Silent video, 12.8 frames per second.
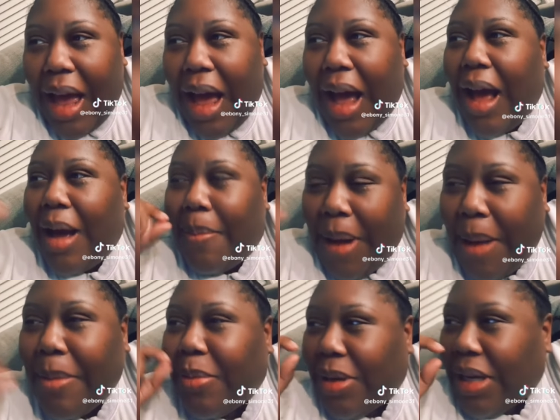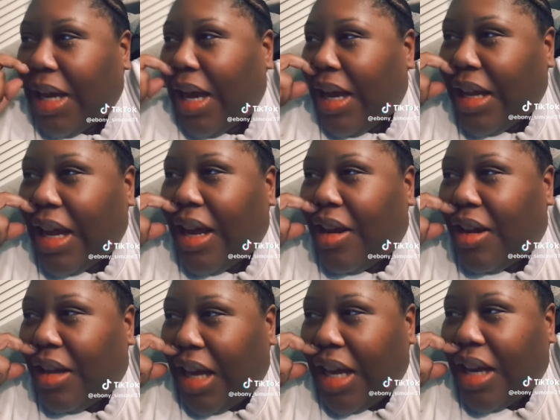I probably would have gave that
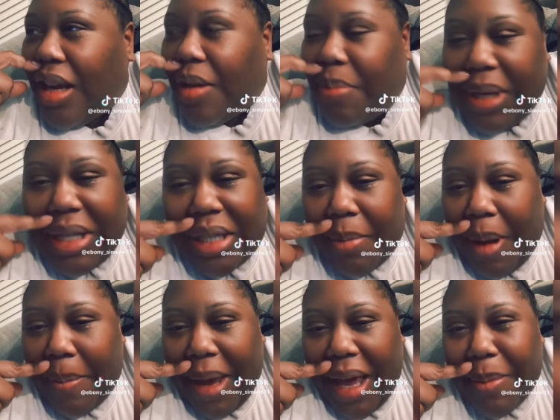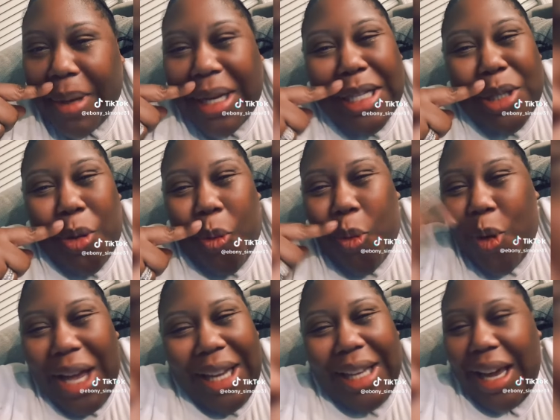lady a piece of my mind. Because
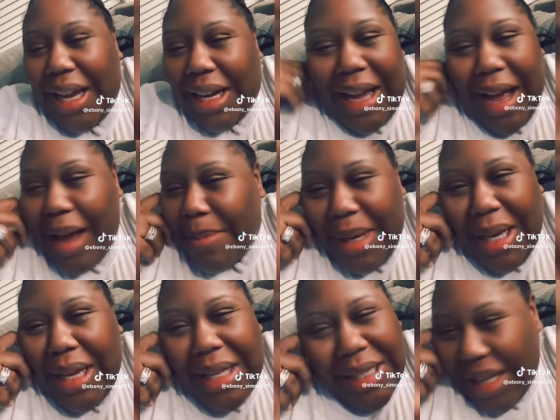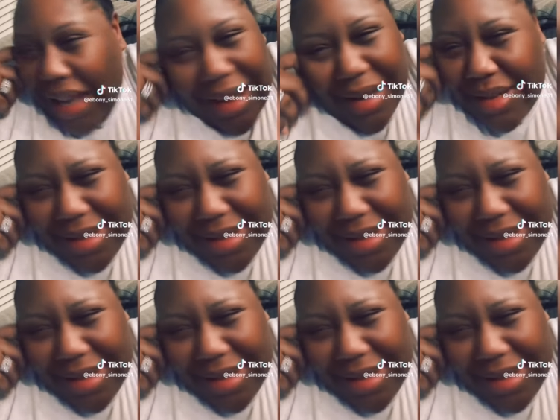what kind of comment is that?